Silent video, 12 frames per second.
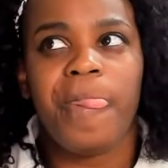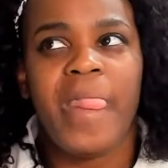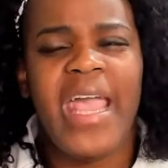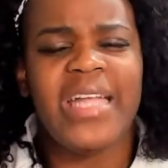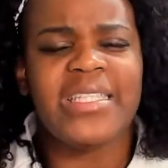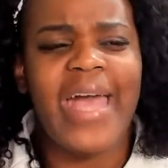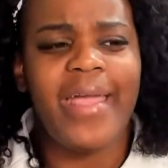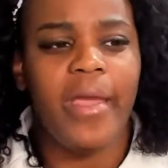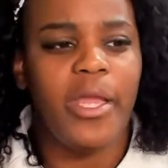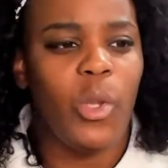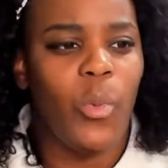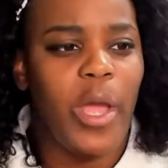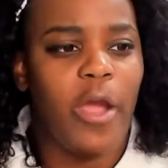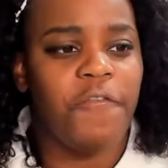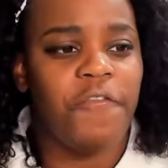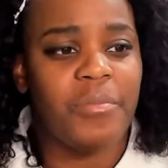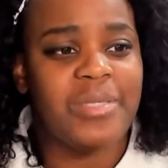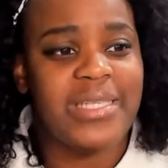it's like anywhere
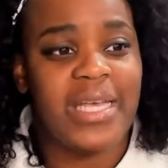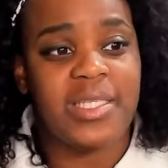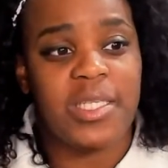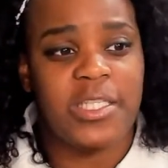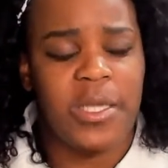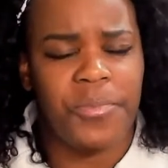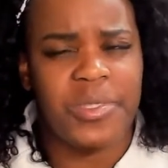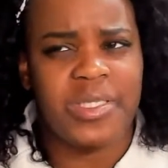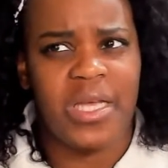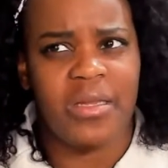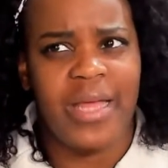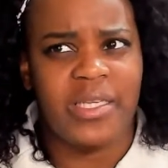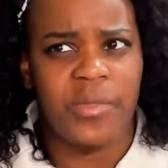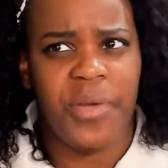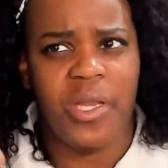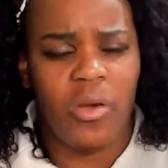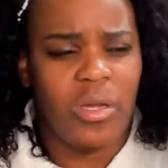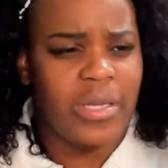from 6 to 10%, like
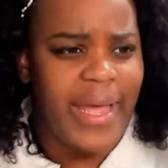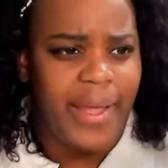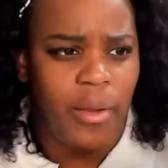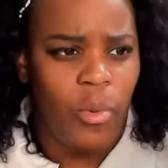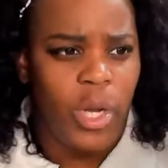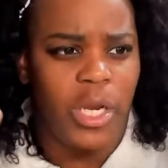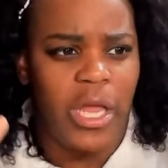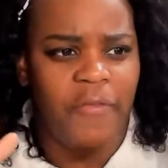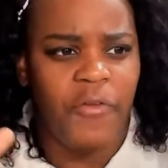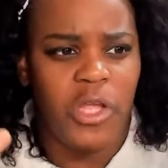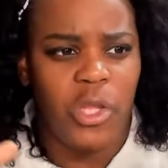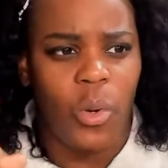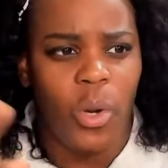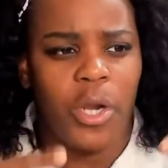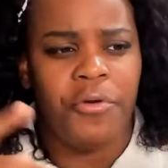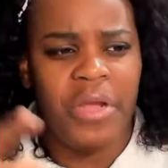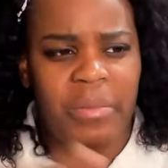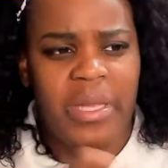depending on like whatever your
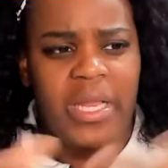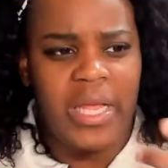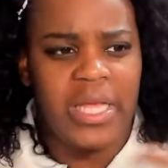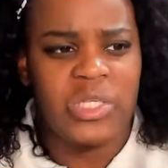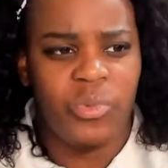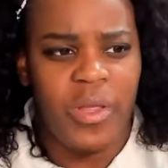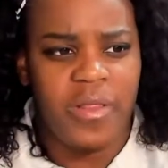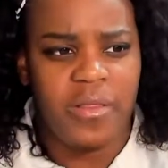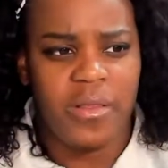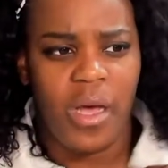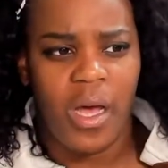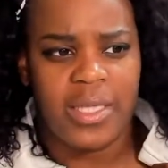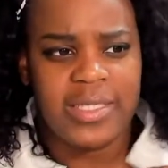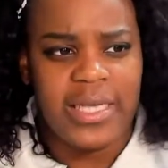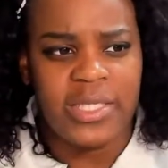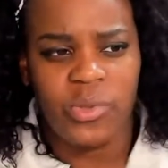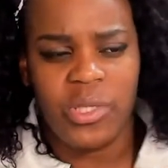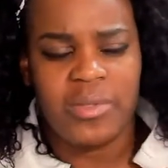agreement is with
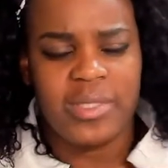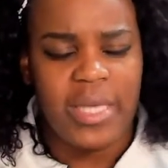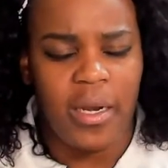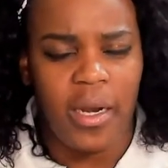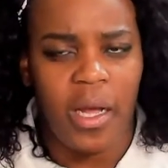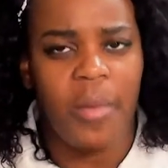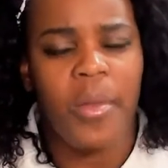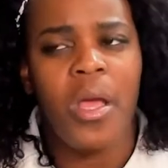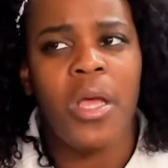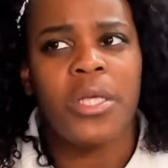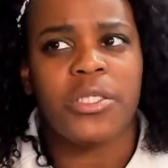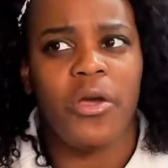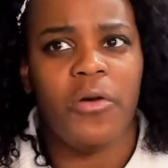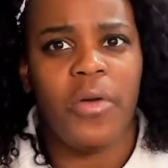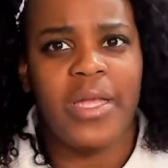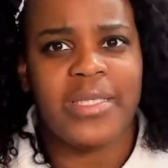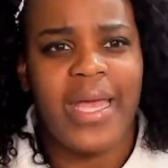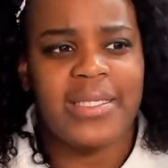says when you set it up. So
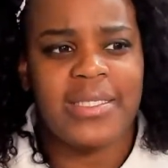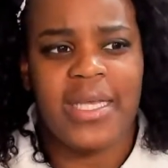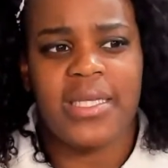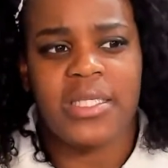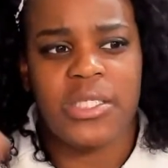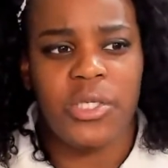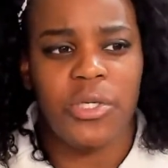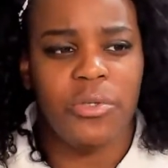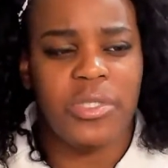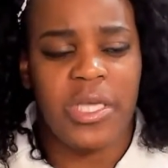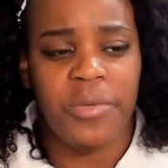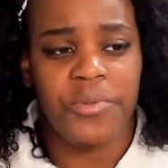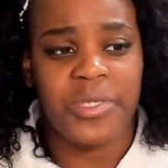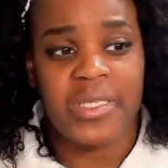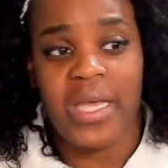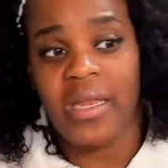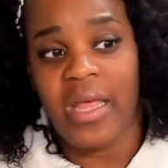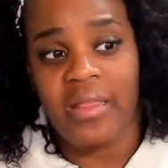it's like 6 to
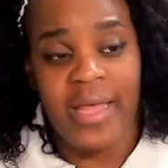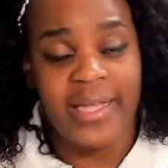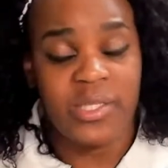10%, and that's